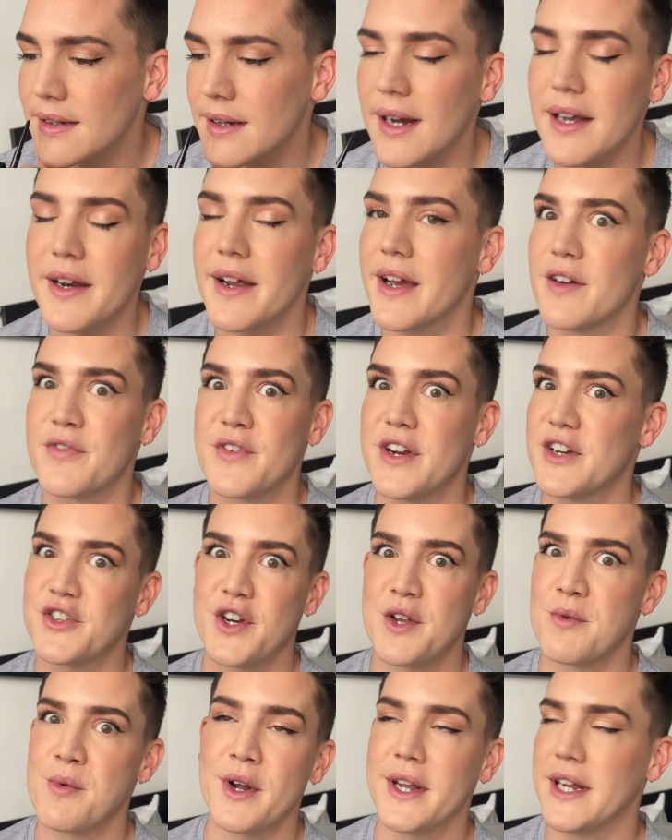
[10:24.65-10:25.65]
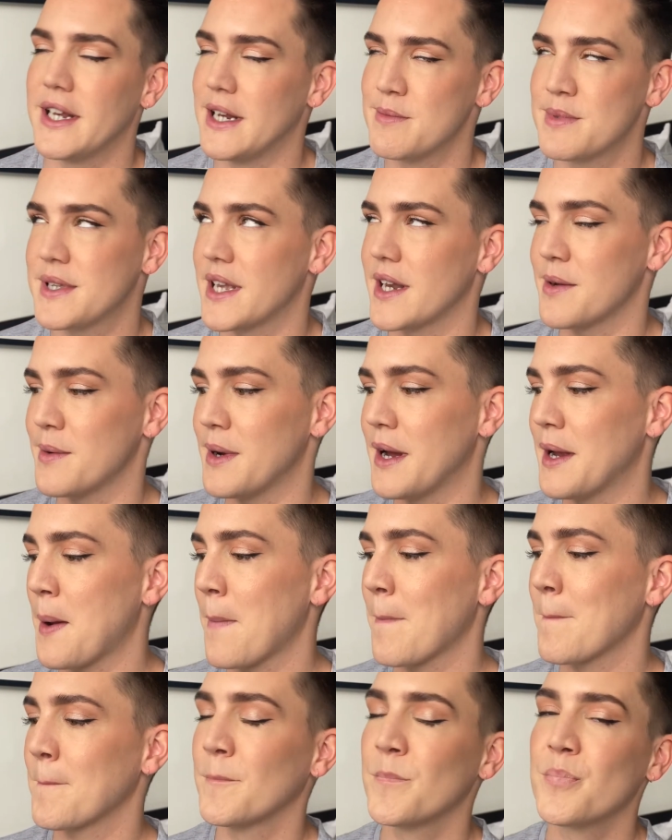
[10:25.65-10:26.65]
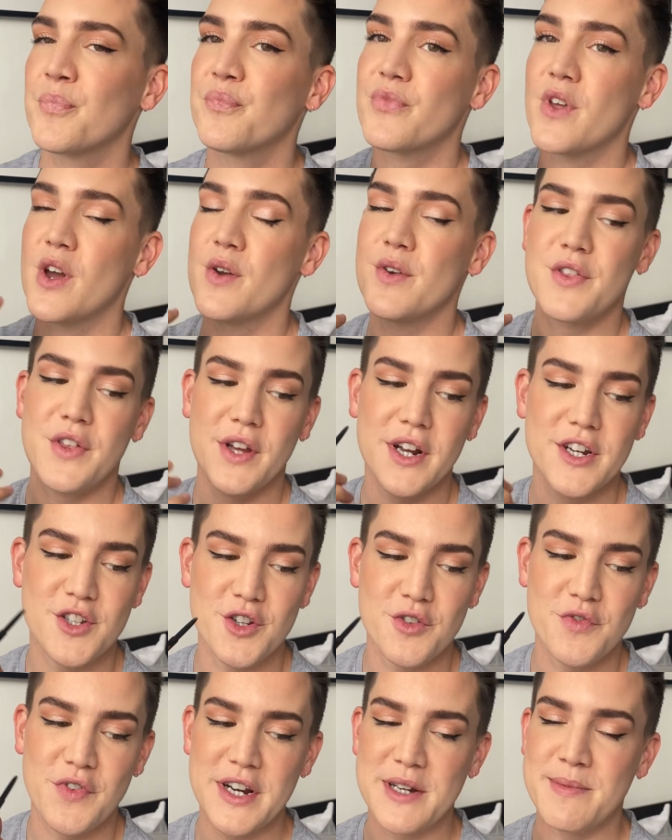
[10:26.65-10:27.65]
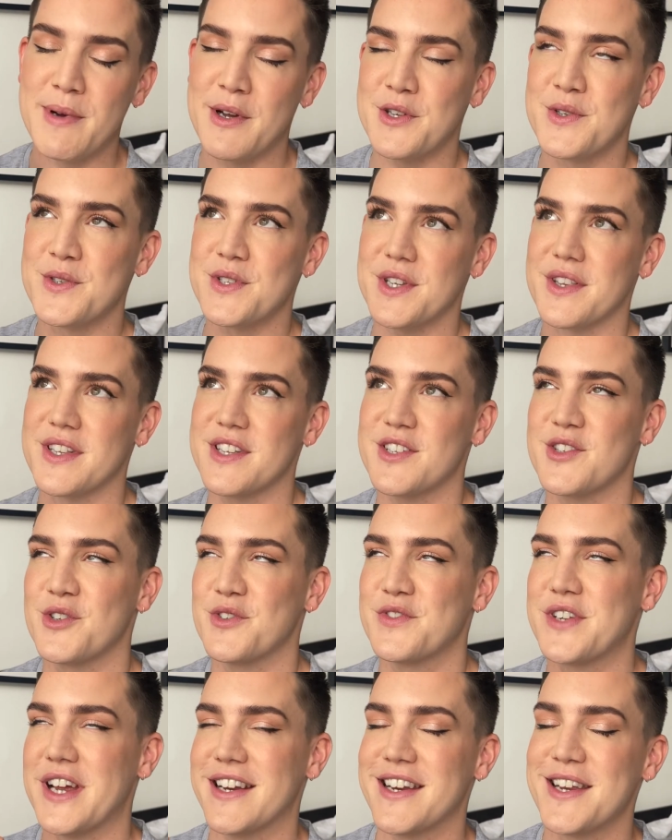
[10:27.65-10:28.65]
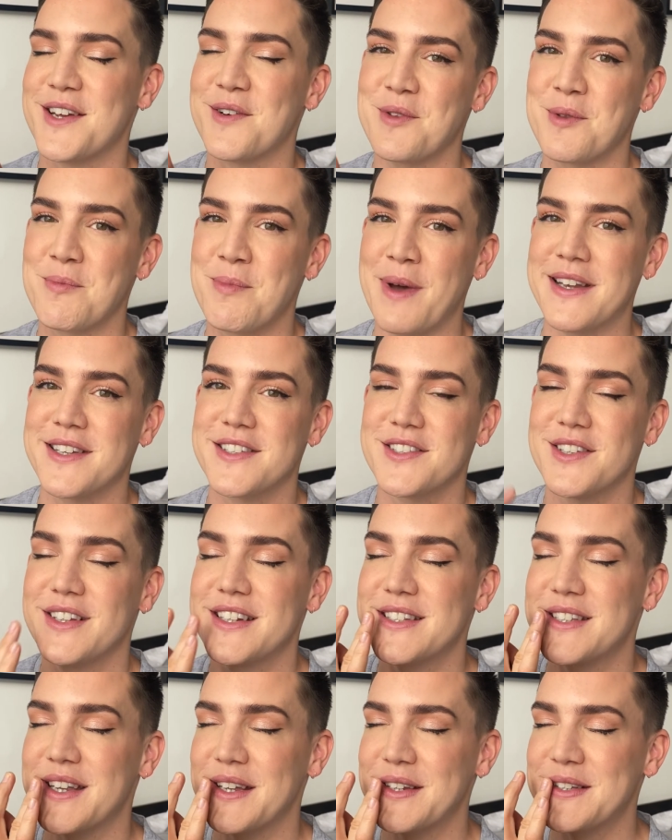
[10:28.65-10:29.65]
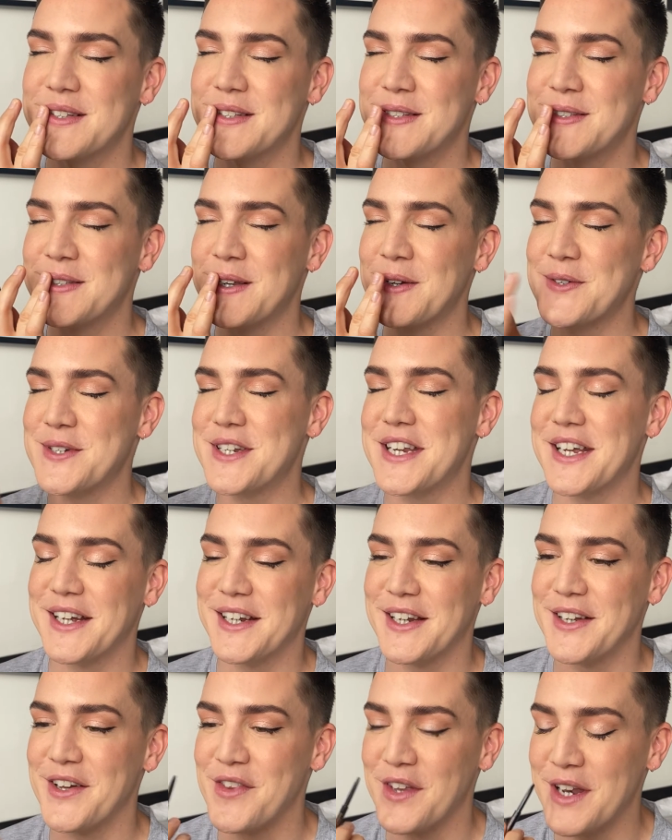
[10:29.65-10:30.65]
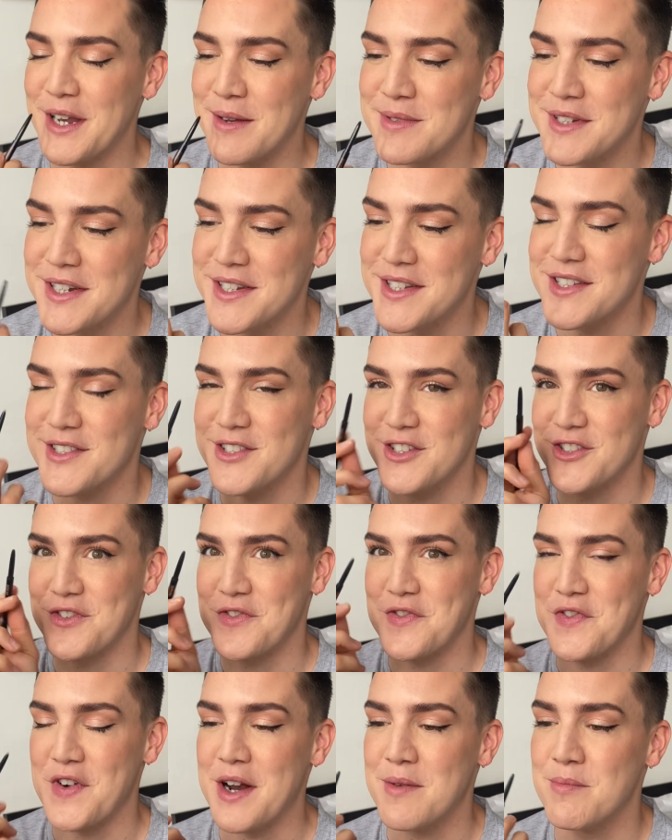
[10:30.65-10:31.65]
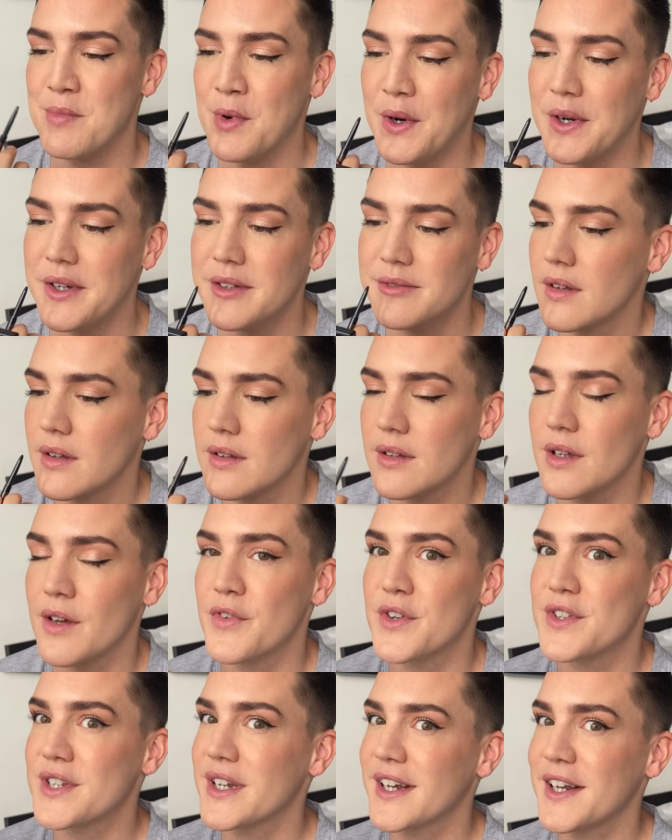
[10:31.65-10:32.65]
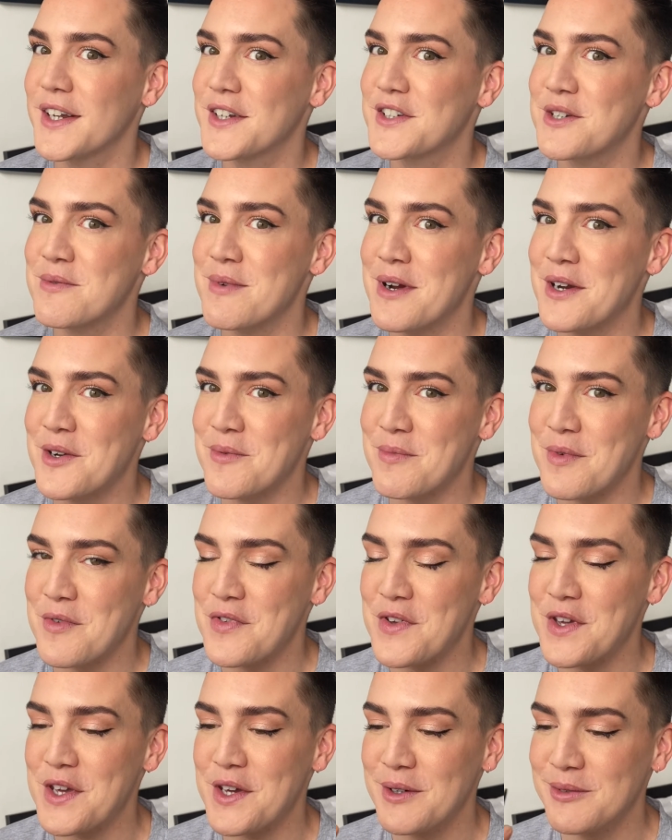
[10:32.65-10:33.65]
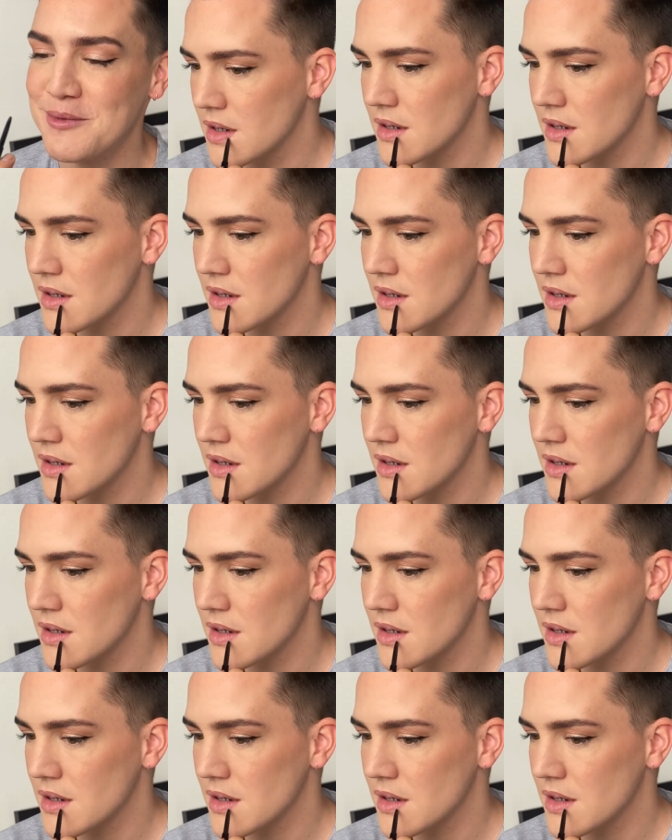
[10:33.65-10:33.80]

And I have naturally wonky lips anyway. The only thing I do find about using this sort of technique with a pencil is that it's so tickly on the lips because it's such a fine point. So if you're ticklish, it might not be for you.